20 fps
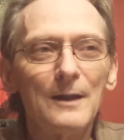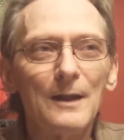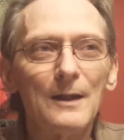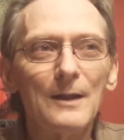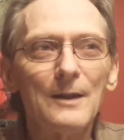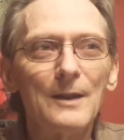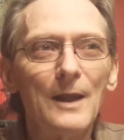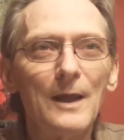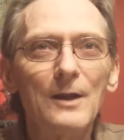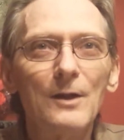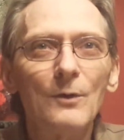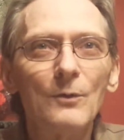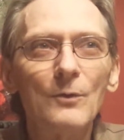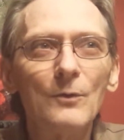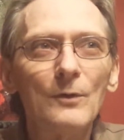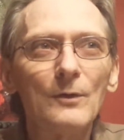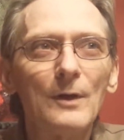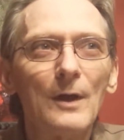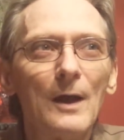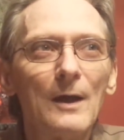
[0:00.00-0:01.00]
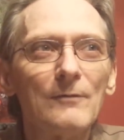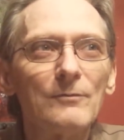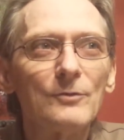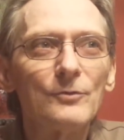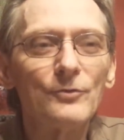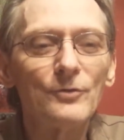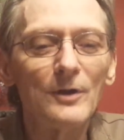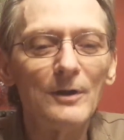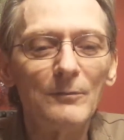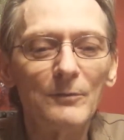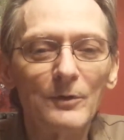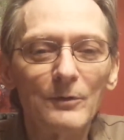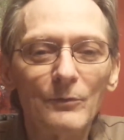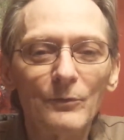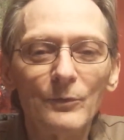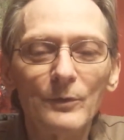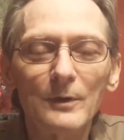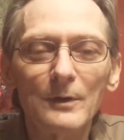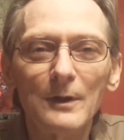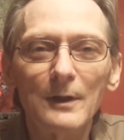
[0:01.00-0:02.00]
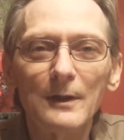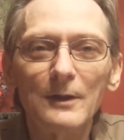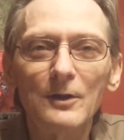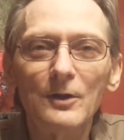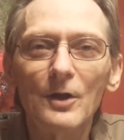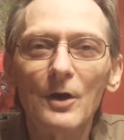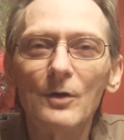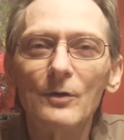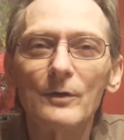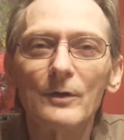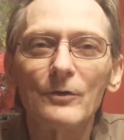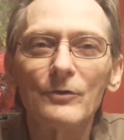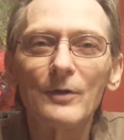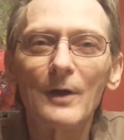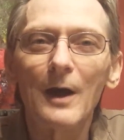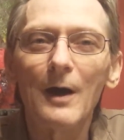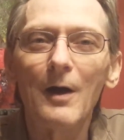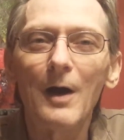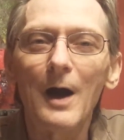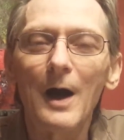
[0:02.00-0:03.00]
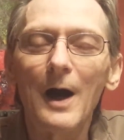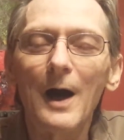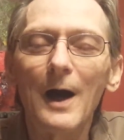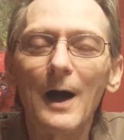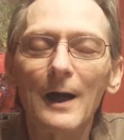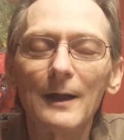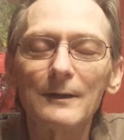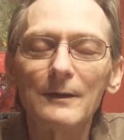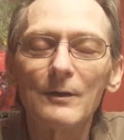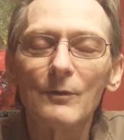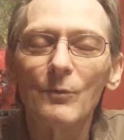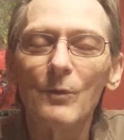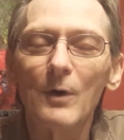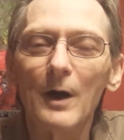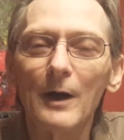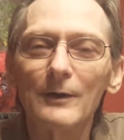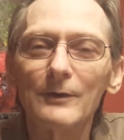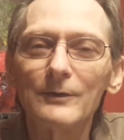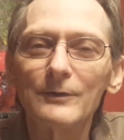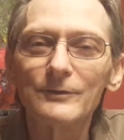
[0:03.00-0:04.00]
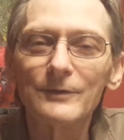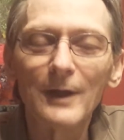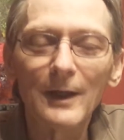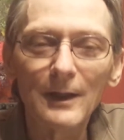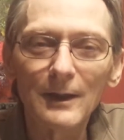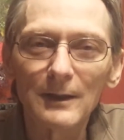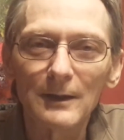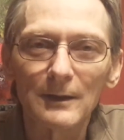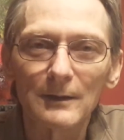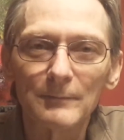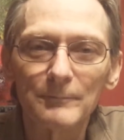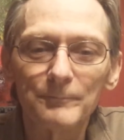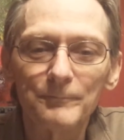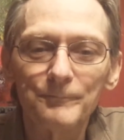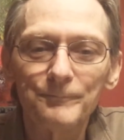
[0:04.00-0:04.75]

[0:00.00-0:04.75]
they don't ever seem to really notice how hot the water is getting.